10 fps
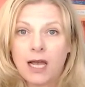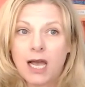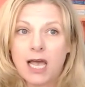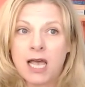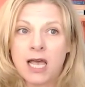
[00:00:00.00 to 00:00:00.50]

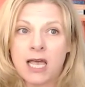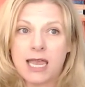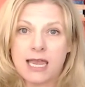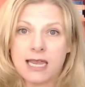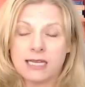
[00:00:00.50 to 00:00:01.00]

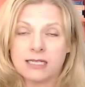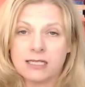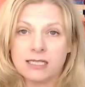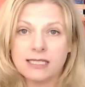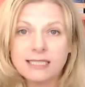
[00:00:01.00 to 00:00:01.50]
and
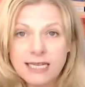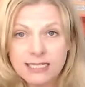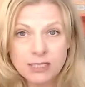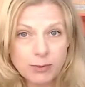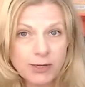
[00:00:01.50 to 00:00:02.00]
the
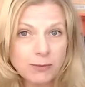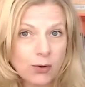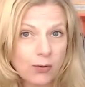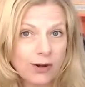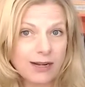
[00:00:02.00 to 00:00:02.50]
state Supreme
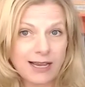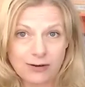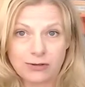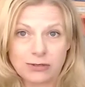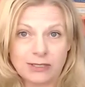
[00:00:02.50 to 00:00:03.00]
Court
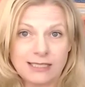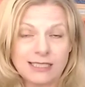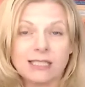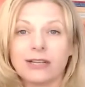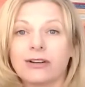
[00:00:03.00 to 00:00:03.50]
actually
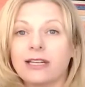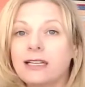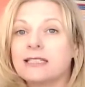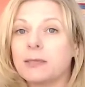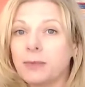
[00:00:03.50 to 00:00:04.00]
declared in
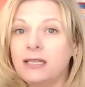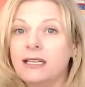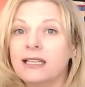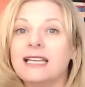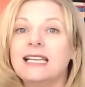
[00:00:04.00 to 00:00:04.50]
its
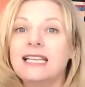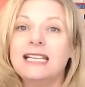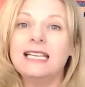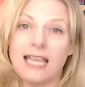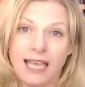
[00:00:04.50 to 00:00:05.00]
opinion that it